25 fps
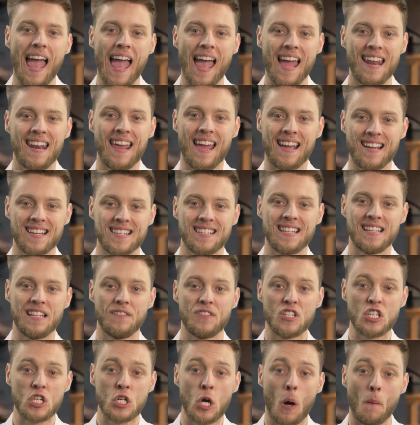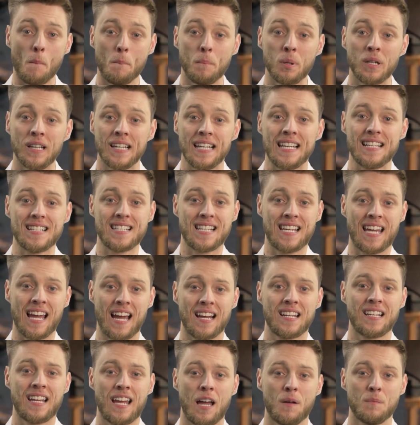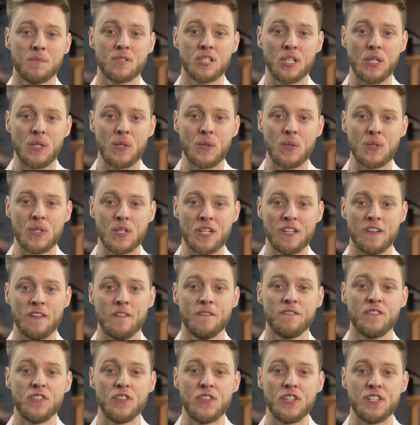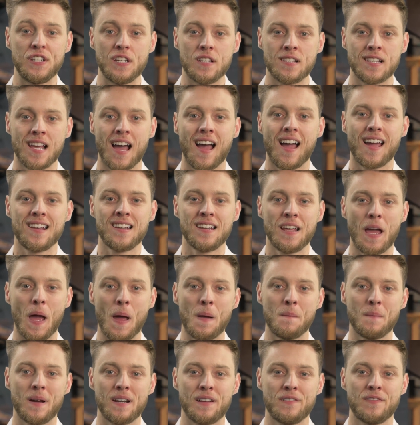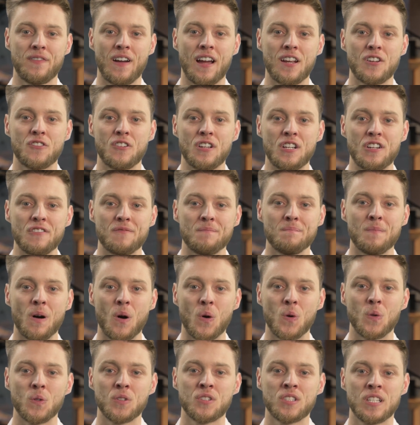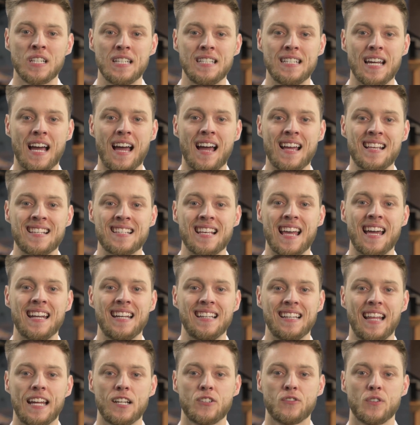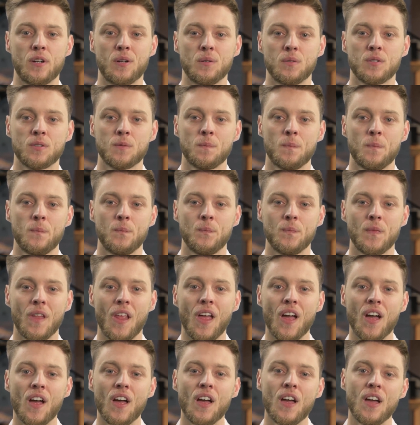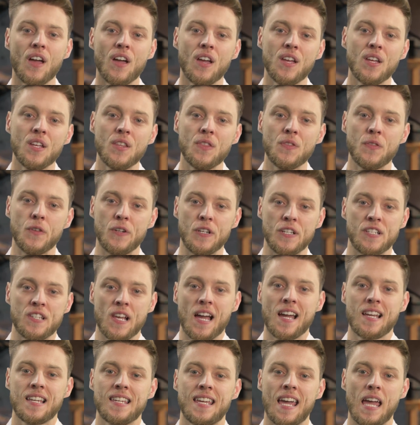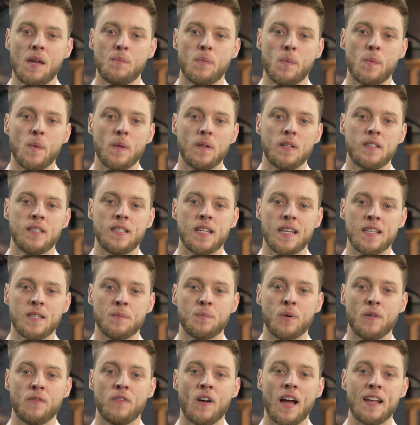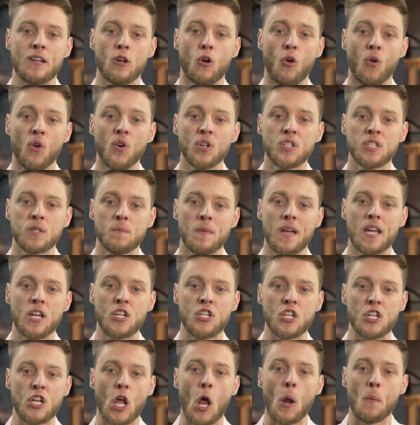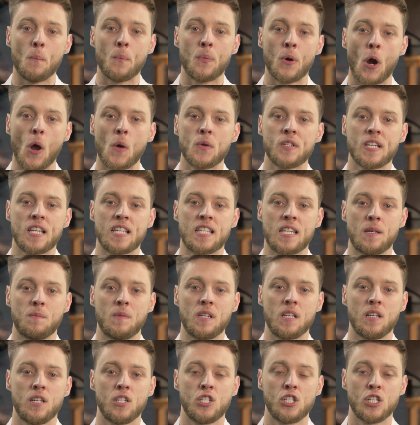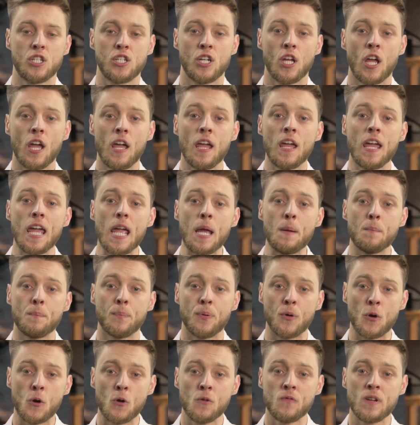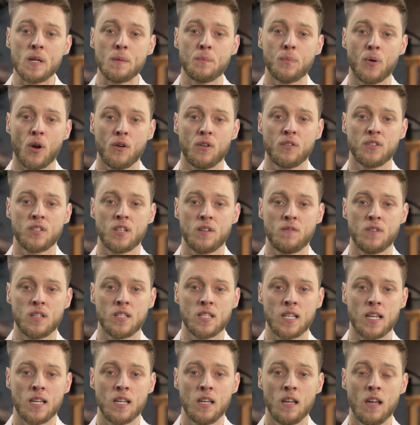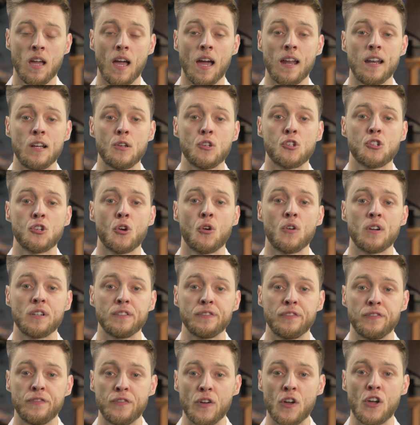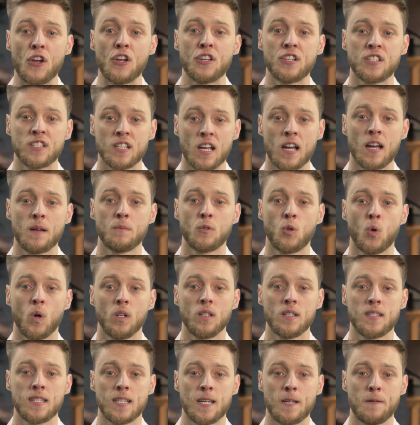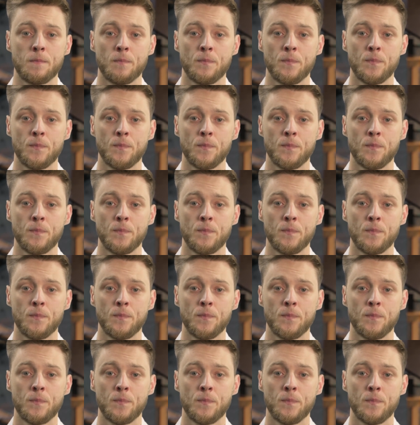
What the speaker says: NX delivers a complete CAD/CAM solution for the design and manufacturing of molds, dies, and electrodes. The design capabilities provide automation and process simulation, improving productivity and ensuring first-time quality.